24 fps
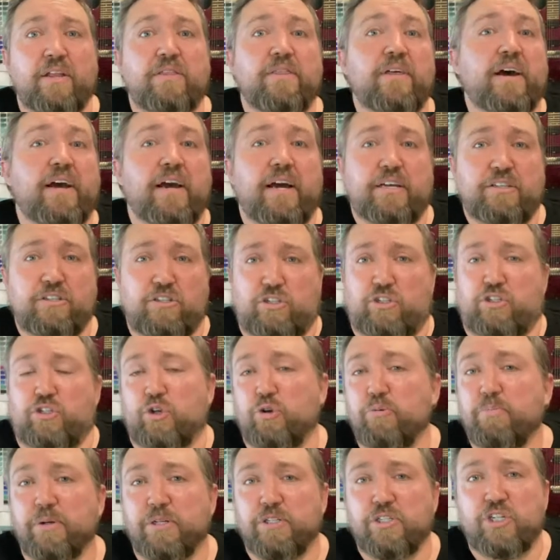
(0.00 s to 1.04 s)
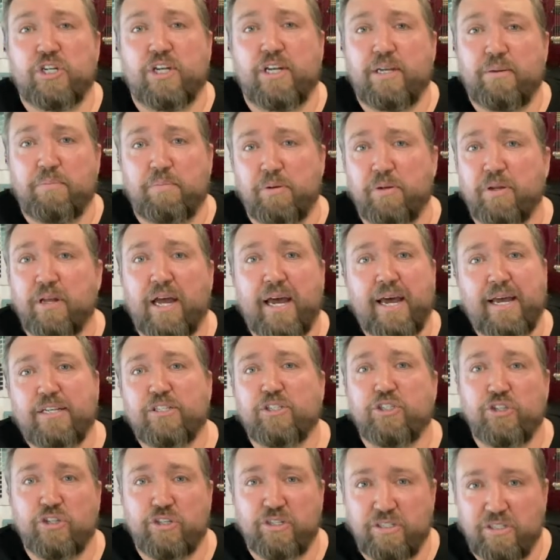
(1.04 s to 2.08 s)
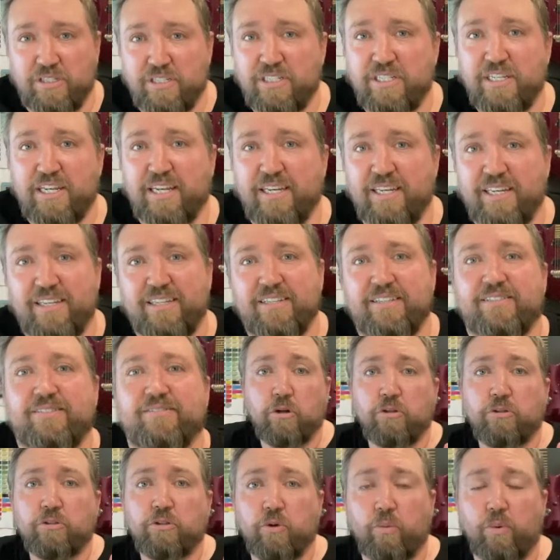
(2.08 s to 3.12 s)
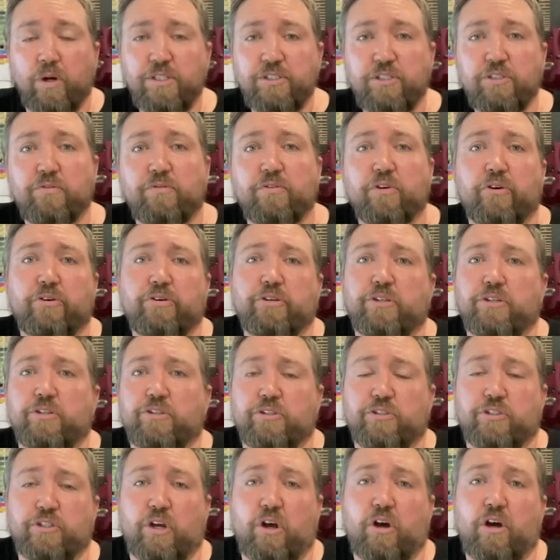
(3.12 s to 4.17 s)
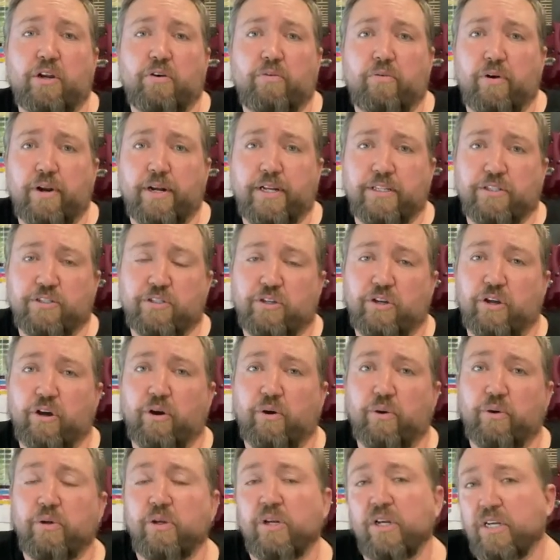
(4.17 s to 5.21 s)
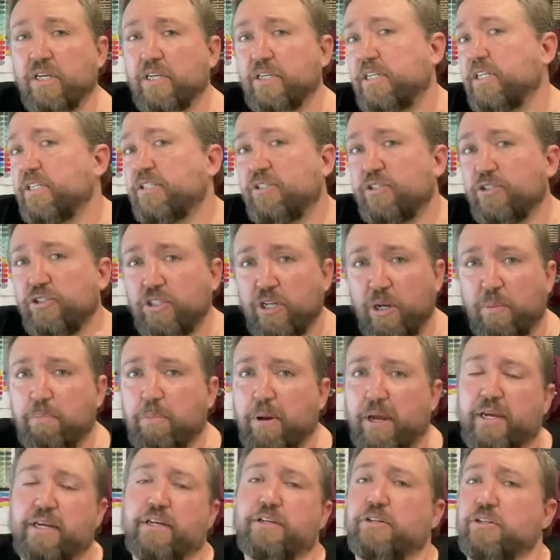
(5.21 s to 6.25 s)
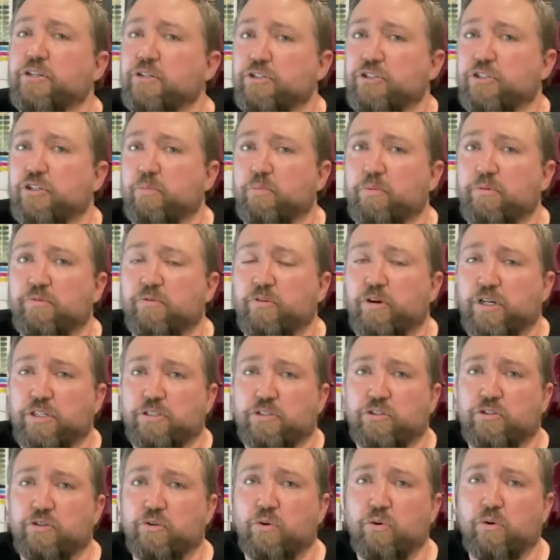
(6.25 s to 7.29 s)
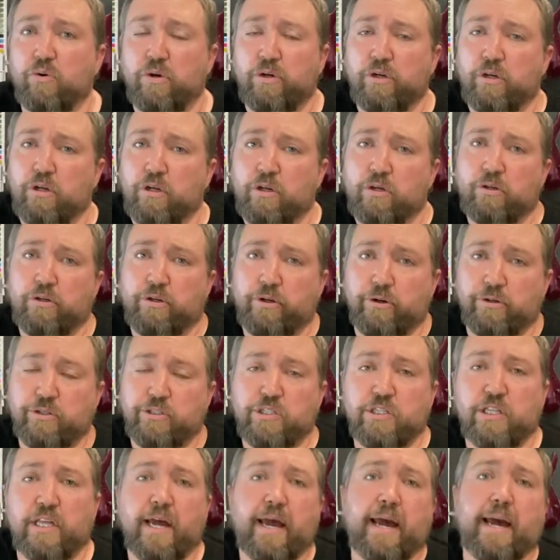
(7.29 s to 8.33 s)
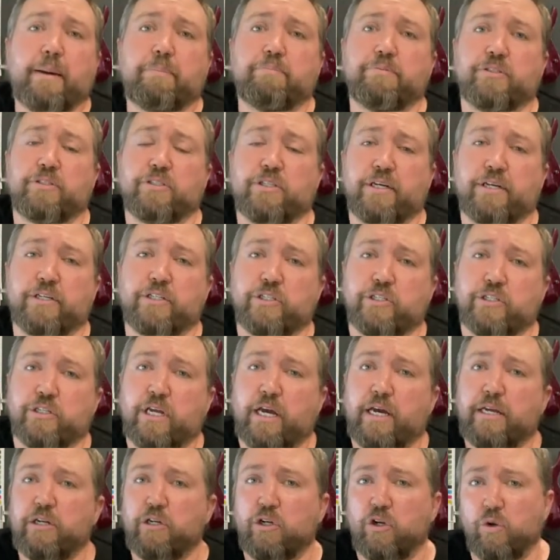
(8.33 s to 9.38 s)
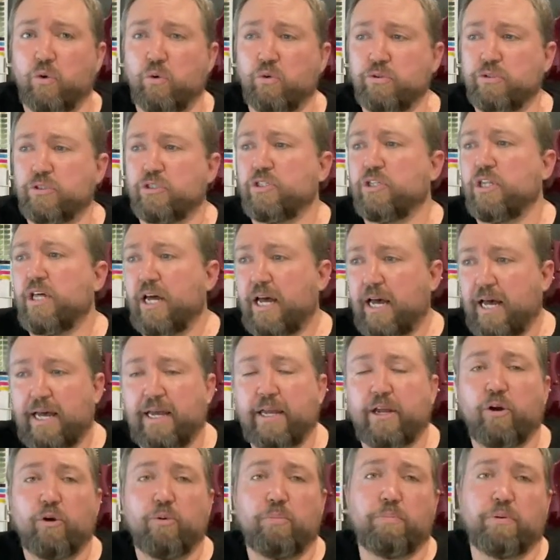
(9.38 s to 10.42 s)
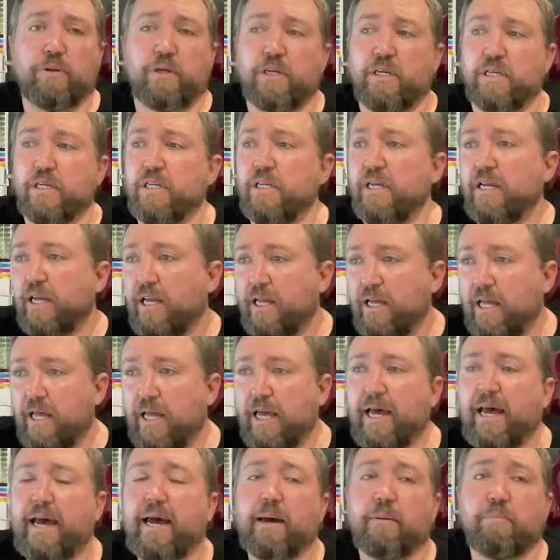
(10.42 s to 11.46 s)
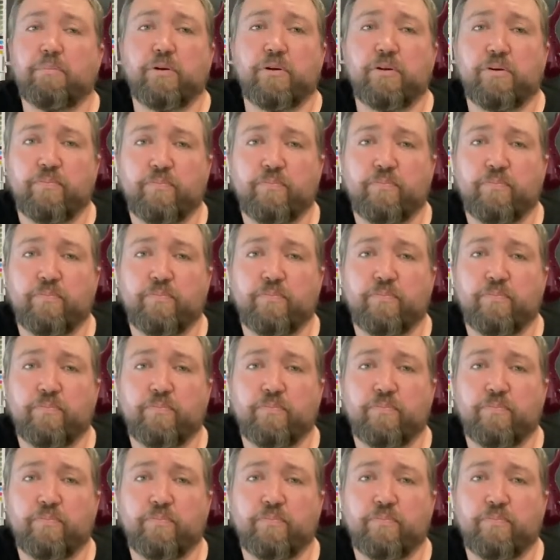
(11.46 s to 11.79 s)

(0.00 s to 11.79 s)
They are super cheap, as you can see. But once you've got your design ready to go, you need to jump back into your Shopify store, go to the app section and launch the AOP app.